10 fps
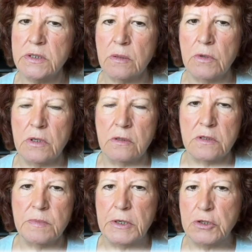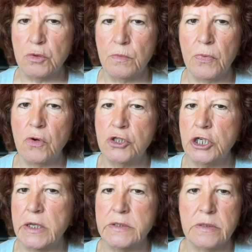some kind of special
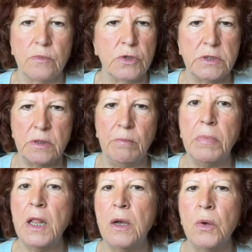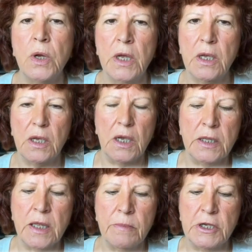project and want to blow
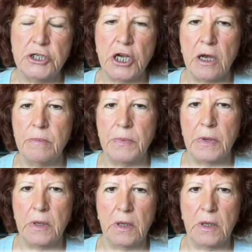an image up,